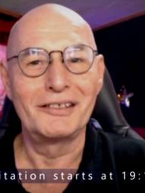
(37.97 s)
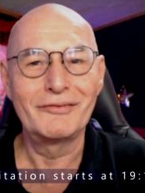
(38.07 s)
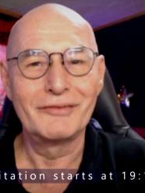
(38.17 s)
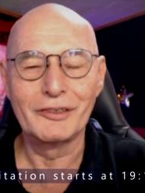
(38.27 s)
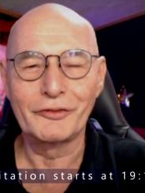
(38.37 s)

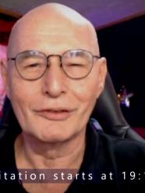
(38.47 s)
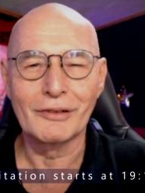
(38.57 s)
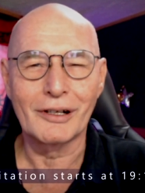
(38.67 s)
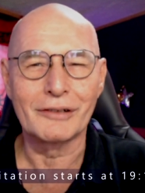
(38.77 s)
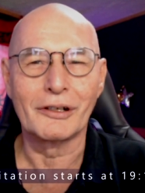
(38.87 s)
even if you
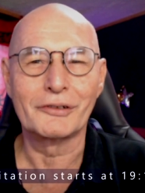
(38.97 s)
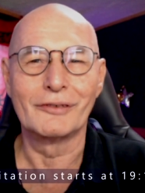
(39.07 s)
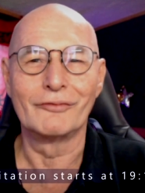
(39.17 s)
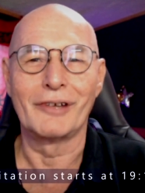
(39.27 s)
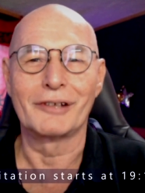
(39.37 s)
are not a
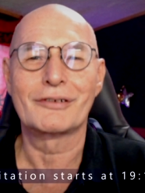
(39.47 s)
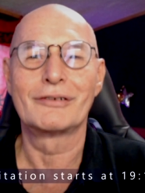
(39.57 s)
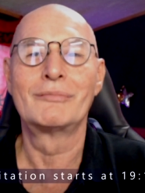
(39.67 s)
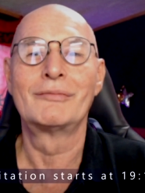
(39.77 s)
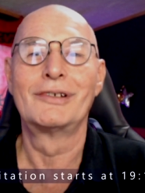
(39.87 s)

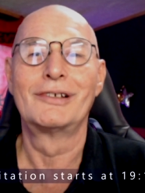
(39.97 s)
veteran